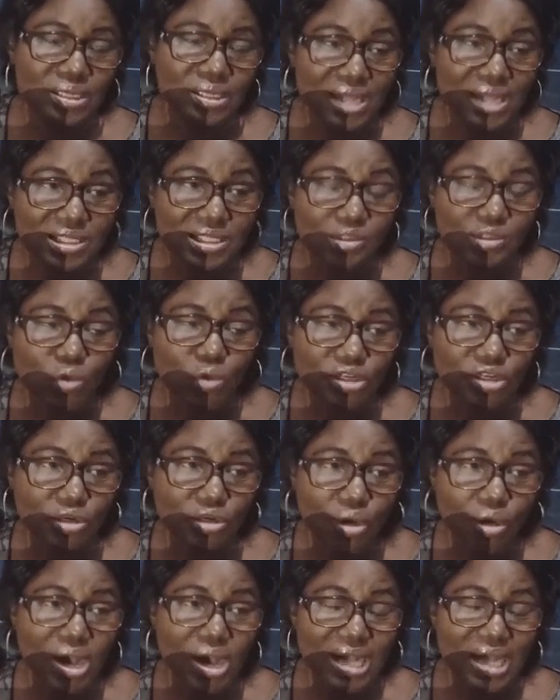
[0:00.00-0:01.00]
That is what the
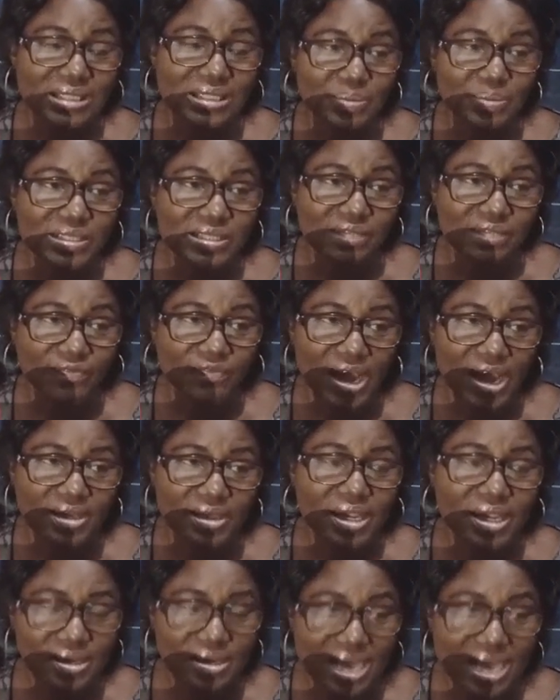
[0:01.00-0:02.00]
law has specified.
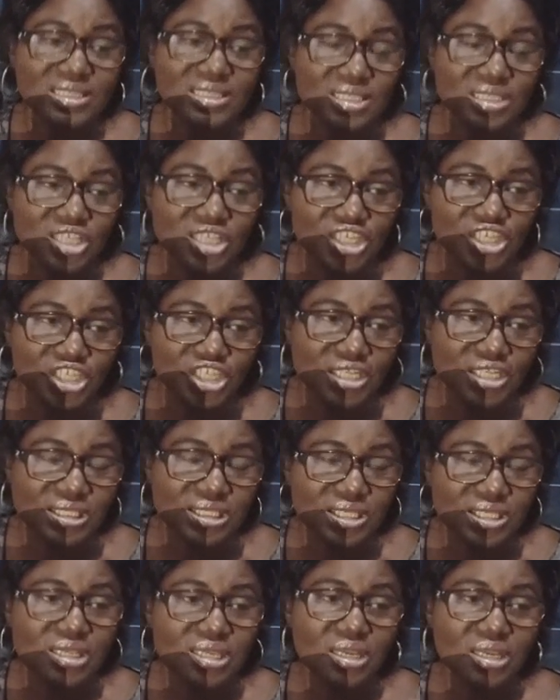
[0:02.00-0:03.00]
That is the
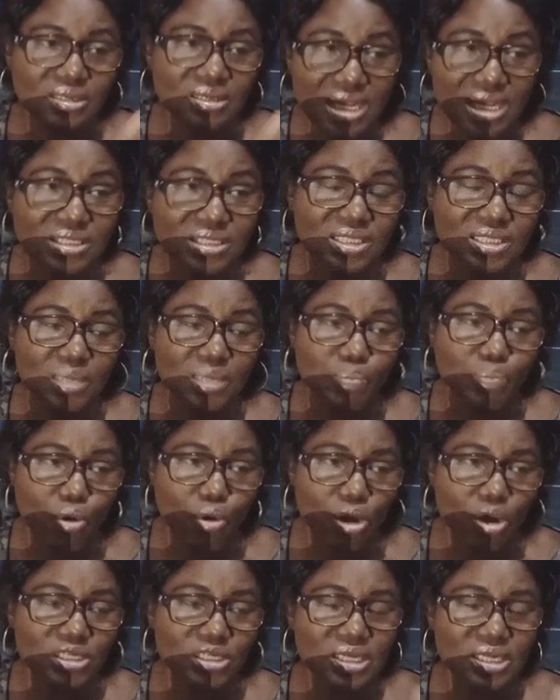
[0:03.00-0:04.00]
agency, that is the
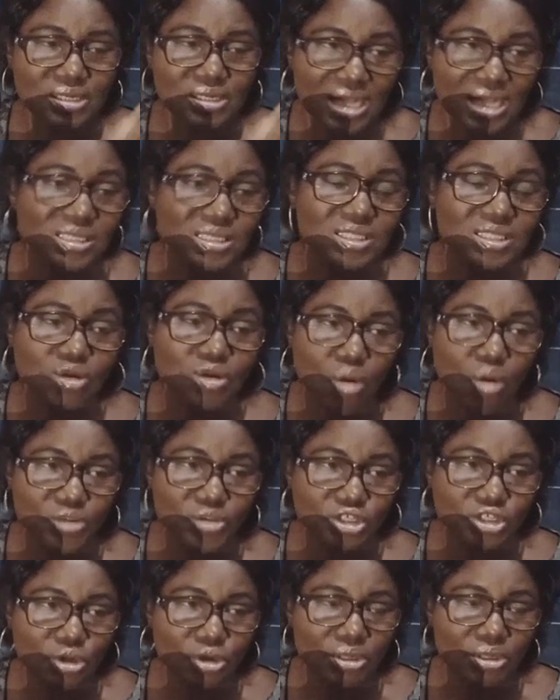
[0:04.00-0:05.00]
board, that is the
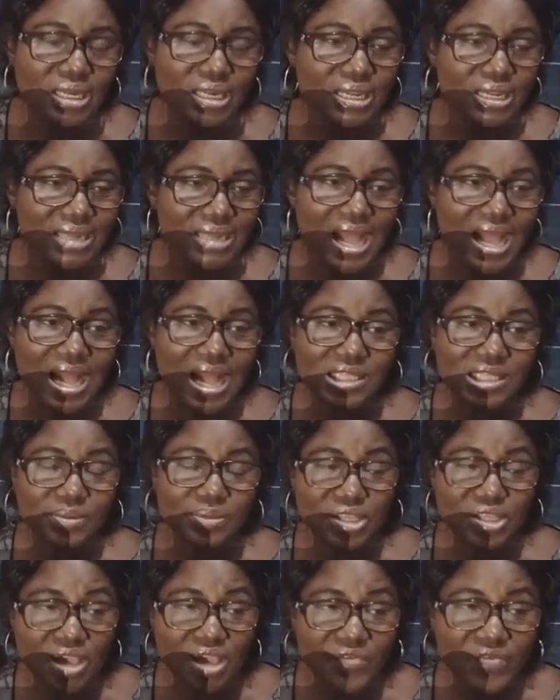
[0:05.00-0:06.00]
commission that has
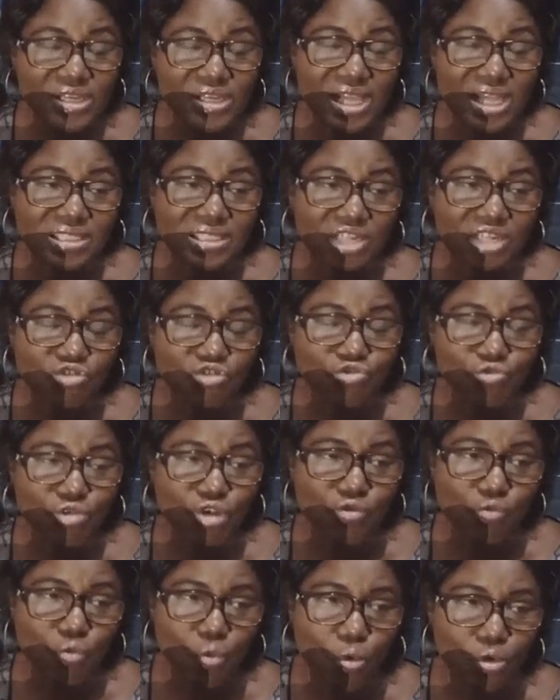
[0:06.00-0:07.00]
been given that
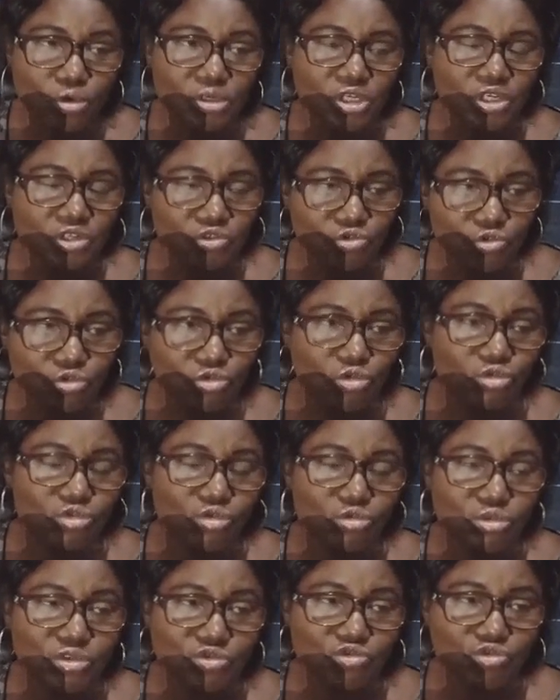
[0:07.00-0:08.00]
statutory rule to
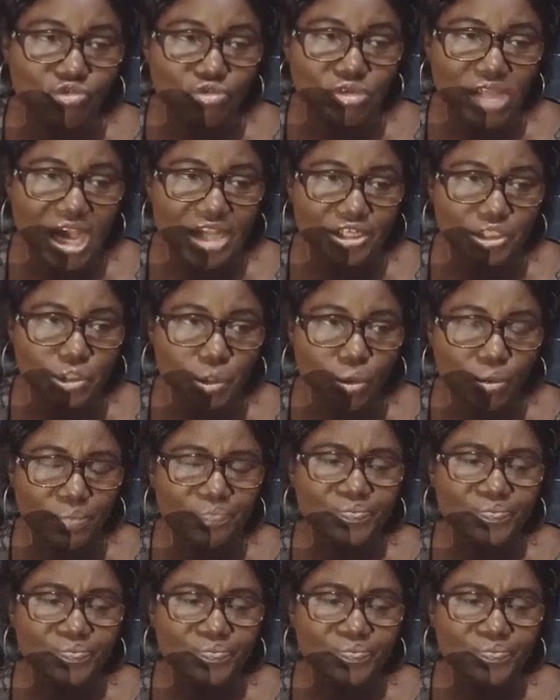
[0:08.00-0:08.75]
do that job.